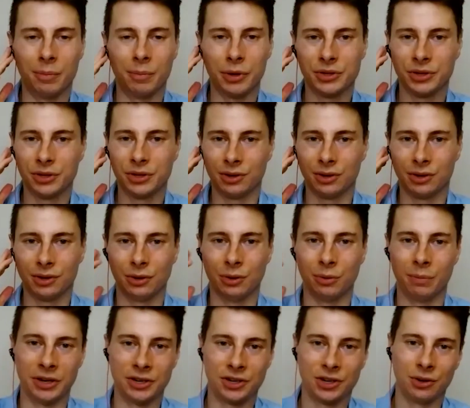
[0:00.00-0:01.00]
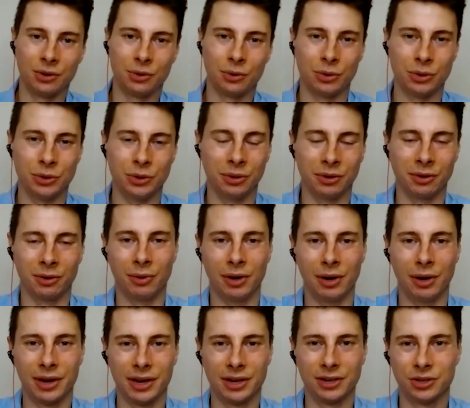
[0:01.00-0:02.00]
person you mentioned who was doing the
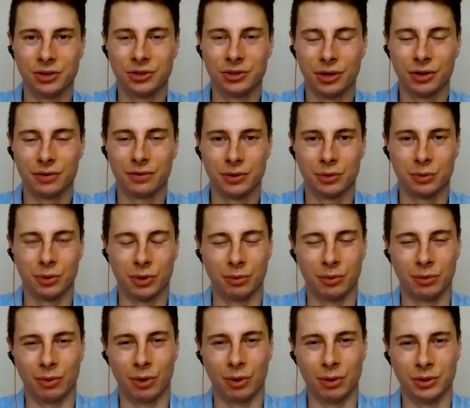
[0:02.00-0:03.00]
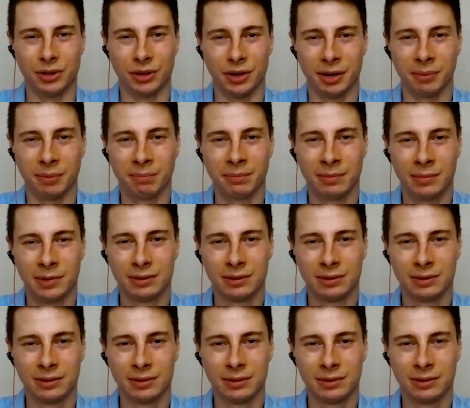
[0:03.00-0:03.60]
relocation service, what was her name?